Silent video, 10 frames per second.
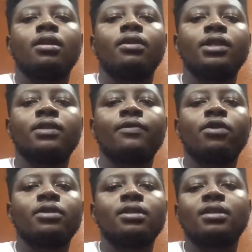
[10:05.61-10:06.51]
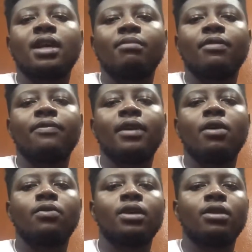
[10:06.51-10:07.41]
These voices can be
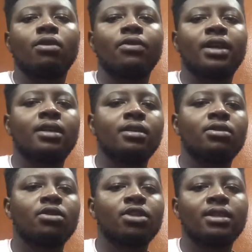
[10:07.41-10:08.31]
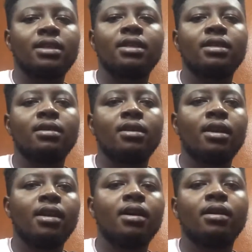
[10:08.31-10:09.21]
found in other keys such as E,
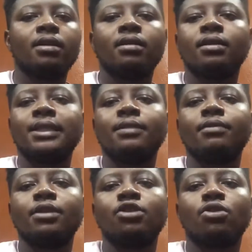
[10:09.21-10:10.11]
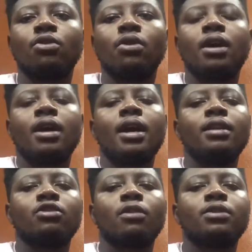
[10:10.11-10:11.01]
A, D major, and in
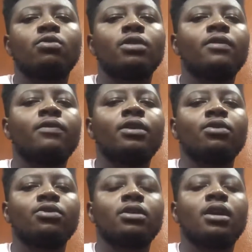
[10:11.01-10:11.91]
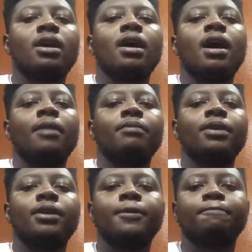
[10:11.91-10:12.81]
subsequent videos I'll
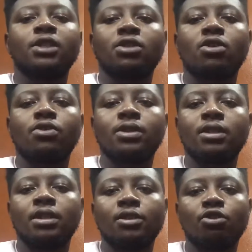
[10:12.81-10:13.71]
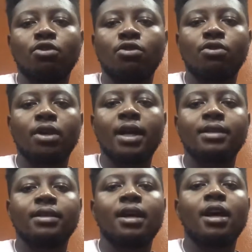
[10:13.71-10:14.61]
be discussing and showing you
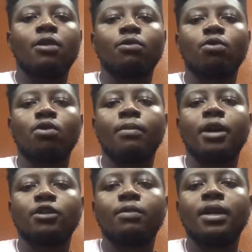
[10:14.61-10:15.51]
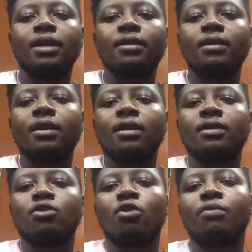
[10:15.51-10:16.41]
guys how we'll go about playing
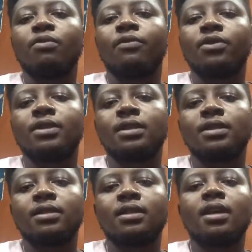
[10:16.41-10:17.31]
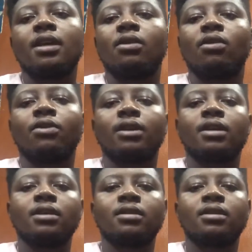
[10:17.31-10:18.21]
these open voicings in other
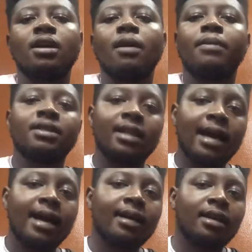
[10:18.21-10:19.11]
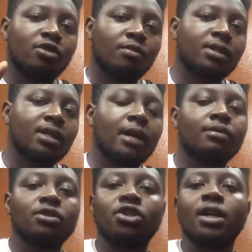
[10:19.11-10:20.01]
keys. Please like and subscribe
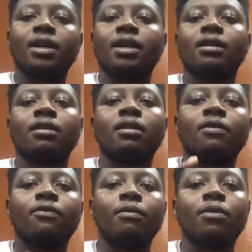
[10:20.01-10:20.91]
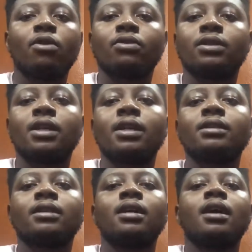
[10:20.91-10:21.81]
to the channel for more
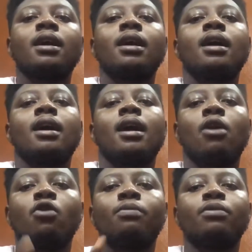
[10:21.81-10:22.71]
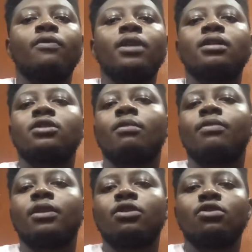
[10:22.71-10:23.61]
content. I hope you've learned
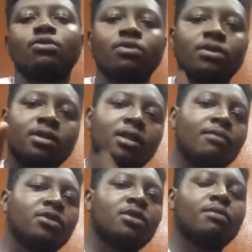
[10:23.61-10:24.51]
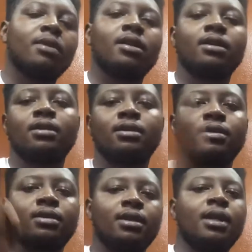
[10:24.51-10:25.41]
something new. Stay music minded.
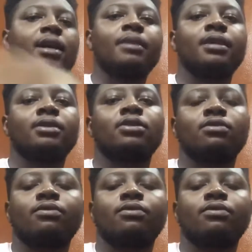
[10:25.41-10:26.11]
God bless you.